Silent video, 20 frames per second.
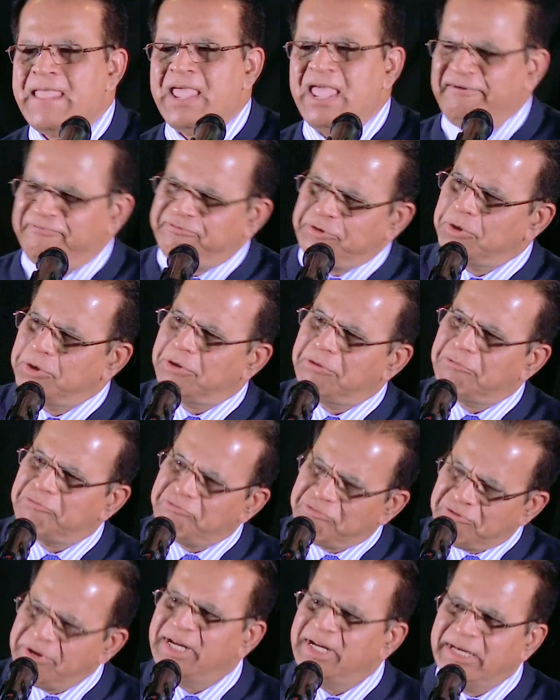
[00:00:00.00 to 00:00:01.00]
If you are
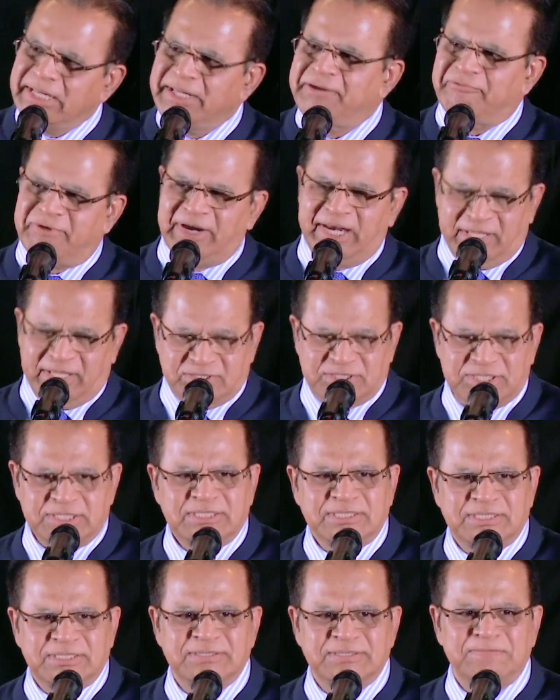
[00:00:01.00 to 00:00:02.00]
really
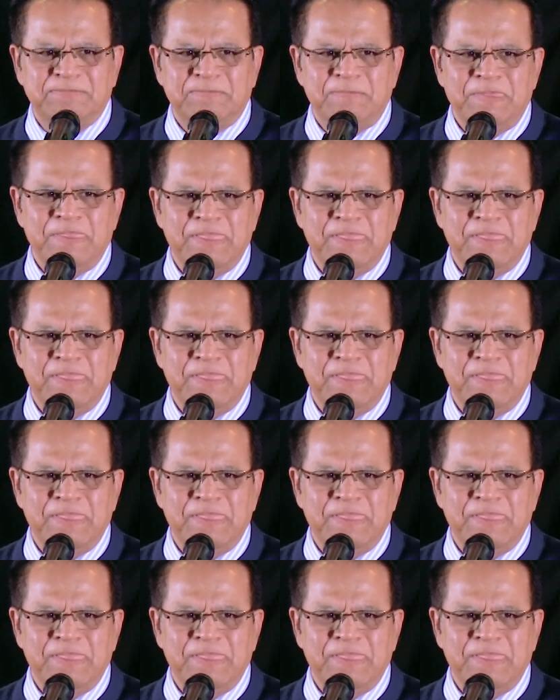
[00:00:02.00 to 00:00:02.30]
religious,